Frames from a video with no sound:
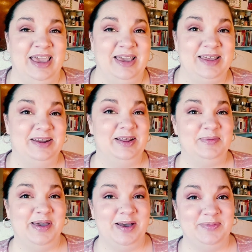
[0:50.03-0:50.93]
ended
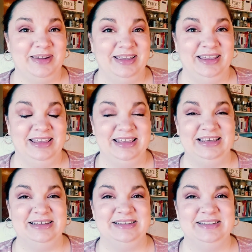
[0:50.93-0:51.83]
up happening
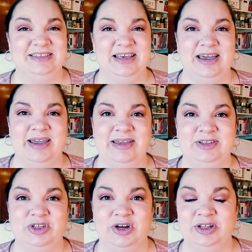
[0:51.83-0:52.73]
is I
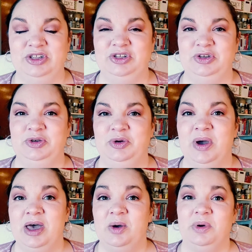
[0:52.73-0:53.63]
started to
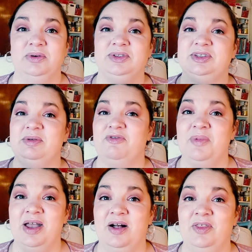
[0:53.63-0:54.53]
post some of
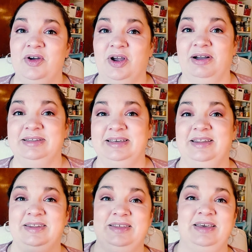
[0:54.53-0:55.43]
my other
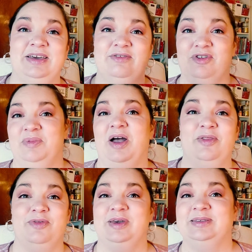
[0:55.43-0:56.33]
content from the
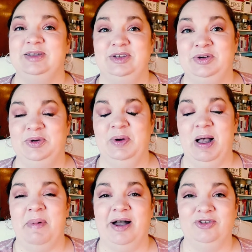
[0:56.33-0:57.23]
other things I do
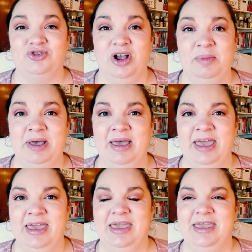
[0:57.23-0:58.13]
about trauma,
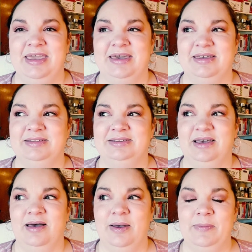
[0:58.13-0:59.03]
and
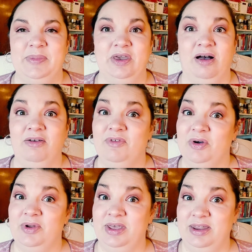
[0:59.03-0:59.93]
y'all
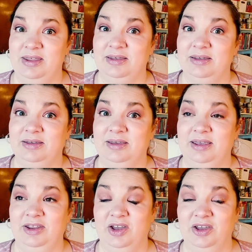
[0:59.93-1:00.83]
voted.
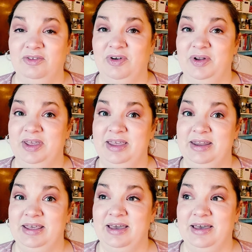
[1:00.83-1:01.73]
And you know how you
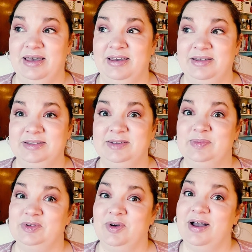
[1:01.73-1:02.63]
voted?
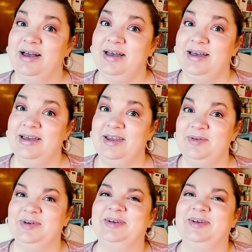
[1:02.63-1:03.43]
Unsubscribe.